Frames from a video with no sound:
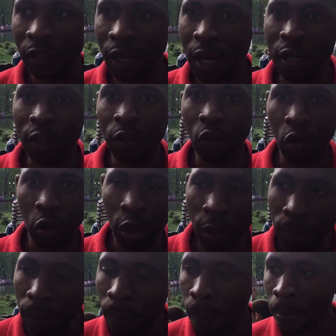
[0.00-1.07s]
I scanned it to
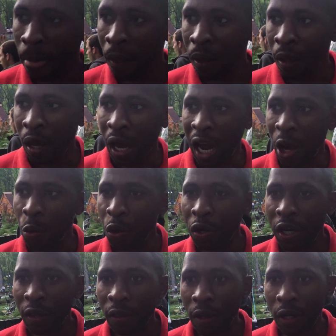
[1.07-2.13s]
him, and
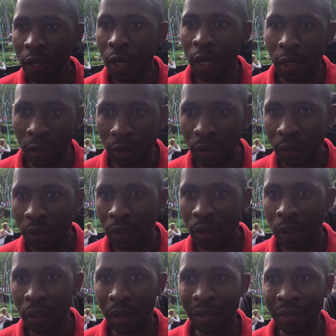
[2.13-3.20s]
within three days,
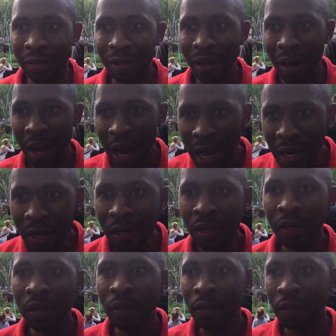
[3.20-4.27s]
he
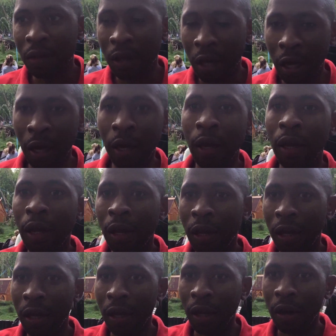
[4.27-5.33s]
scanned the
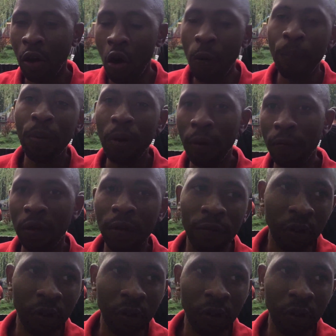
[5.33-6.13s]
copy of the